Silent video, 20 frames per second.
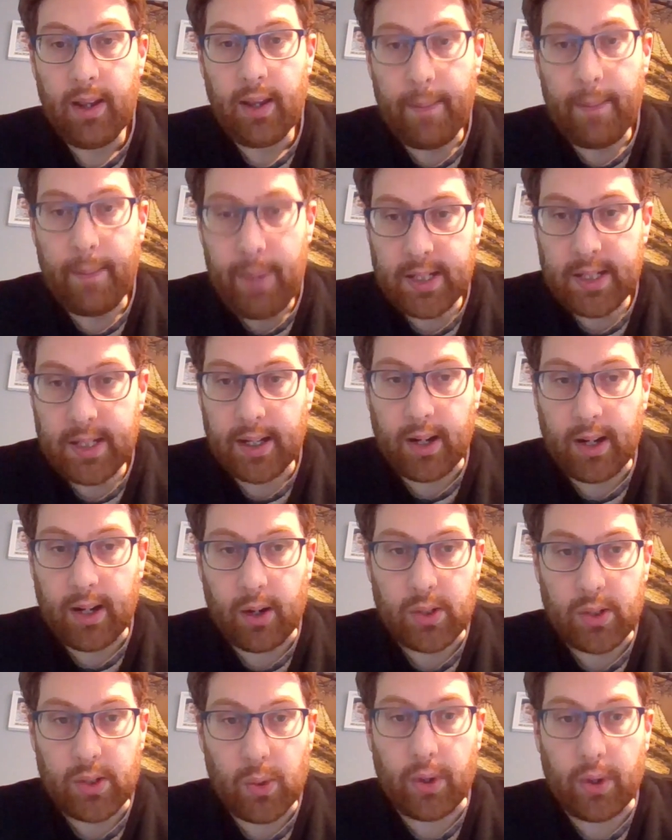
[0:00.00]
I'm basically going
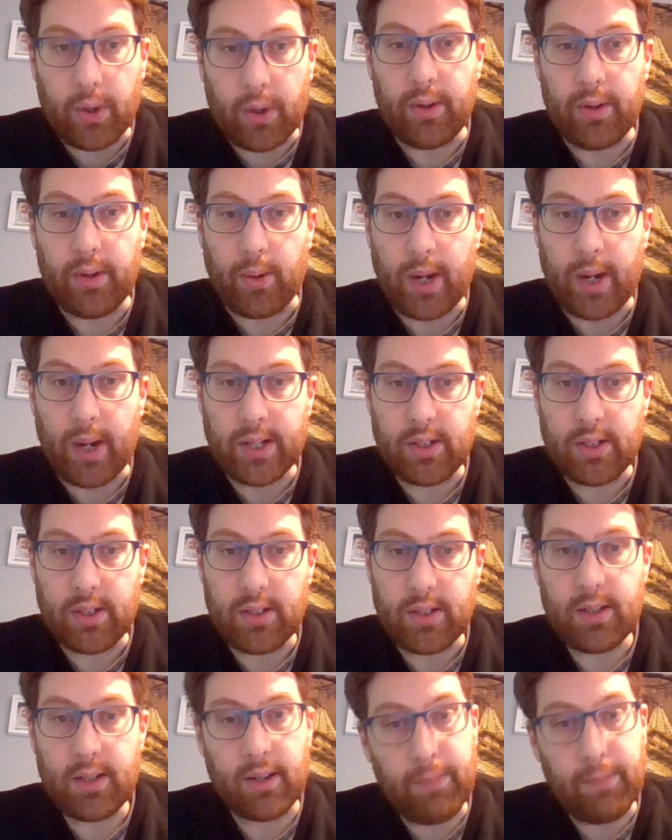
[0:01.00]
to talk through the
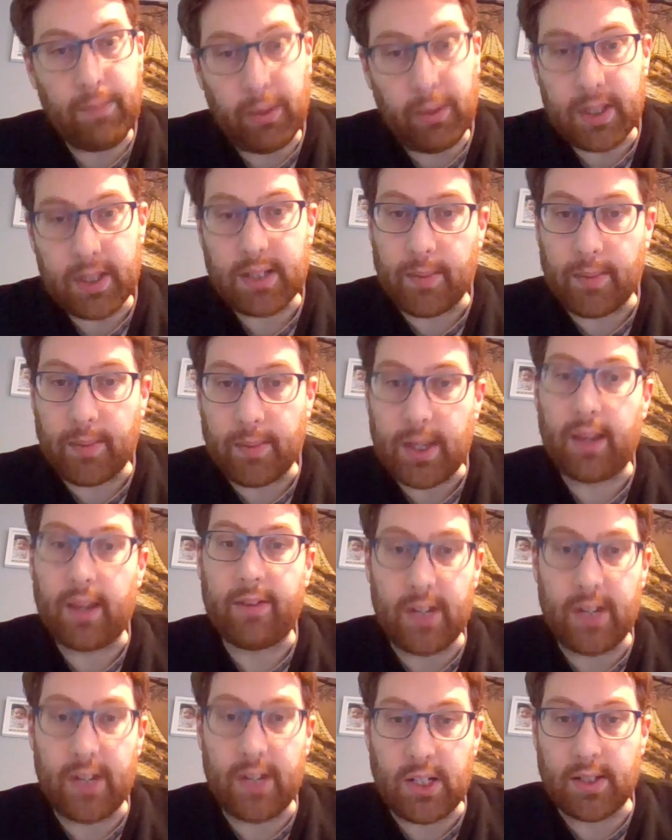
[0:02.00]
questions and probably some of the other
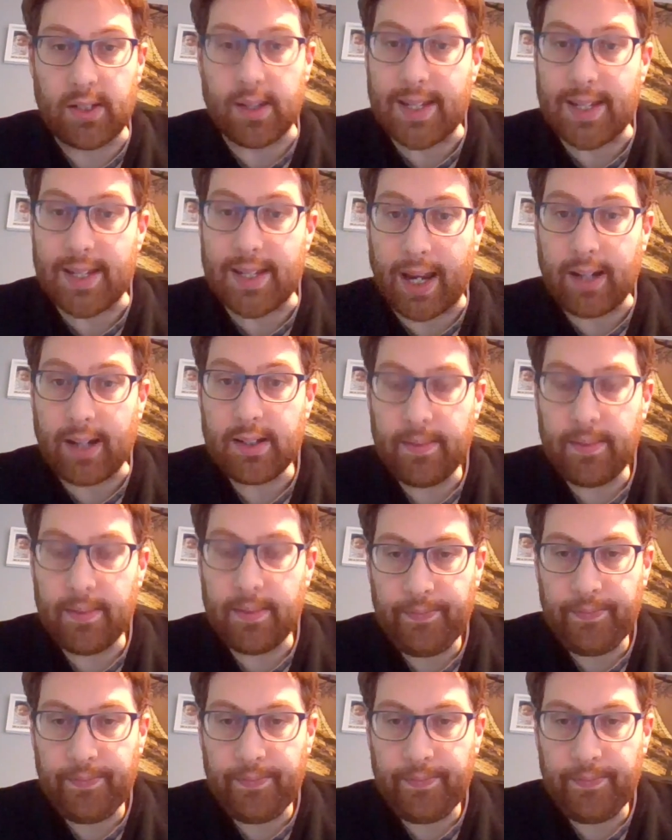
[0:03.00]
features of the text.